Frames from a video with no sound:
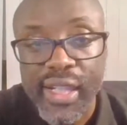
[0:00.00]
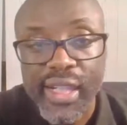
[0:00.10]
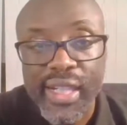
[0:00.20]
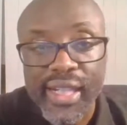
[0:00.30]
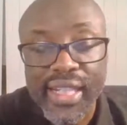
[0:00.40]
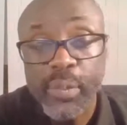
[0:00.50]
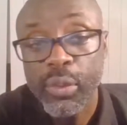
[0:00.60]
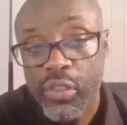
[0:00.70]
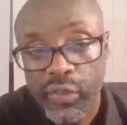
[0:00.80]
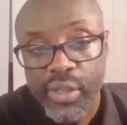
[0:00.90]
I
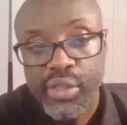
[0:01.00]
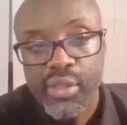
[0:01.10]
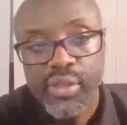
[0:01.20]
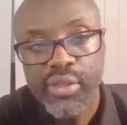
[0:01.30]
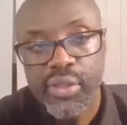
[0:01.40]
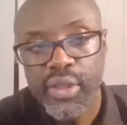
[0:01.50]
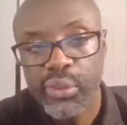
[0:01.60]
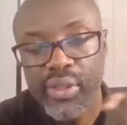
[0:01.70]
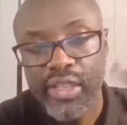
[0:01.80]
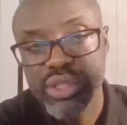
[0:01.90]
spoke French, so they
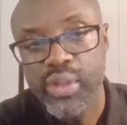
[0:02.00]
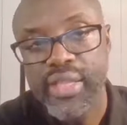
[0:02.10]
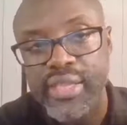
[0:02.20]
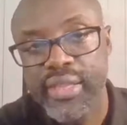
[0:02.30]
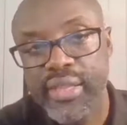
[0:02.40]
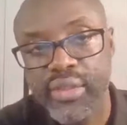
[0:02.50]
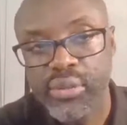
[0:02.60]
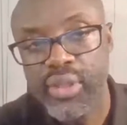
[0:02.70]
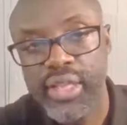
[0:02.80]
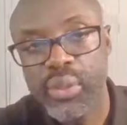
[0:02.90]
could not translate
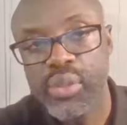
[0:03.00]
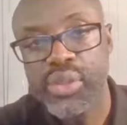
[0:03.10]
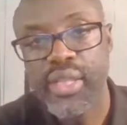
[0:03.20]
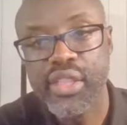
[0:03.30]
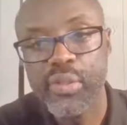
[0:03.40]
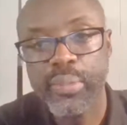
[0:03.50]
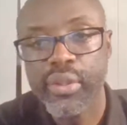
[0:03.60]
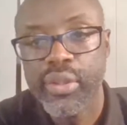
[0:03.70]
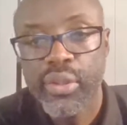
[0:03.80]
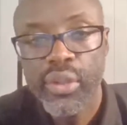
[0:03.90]
to the language I
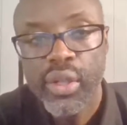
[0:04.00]
spoke.